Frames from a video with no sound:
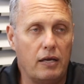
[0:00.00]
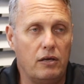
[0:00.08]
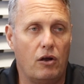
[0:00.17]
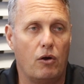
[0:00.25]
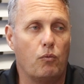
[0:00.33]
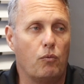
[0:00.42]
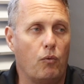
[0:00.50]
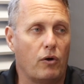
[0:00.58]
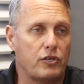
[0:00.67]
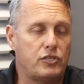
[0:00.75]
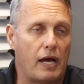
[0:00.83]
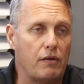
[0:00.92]
you know
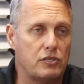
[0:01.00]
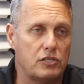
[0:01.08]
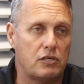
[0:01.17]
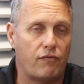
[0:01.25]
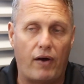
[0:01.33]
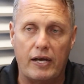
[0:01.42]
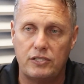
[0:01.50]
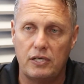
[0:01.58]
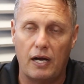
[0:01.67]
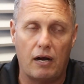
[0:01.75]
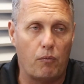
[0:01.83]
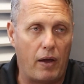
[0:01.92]
what the challenges you're
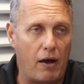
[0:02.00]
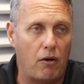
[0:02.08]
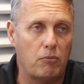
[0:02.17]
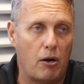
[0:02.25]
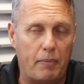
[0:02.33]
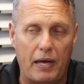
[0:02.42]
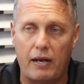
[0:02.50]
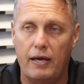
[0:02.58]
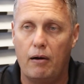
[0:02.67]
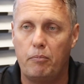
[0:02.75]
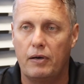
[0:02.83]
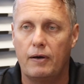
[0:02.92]
facing are and how I might be able to
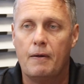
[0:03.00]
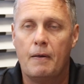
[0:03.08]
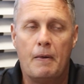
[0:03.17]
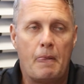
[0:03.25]
help you.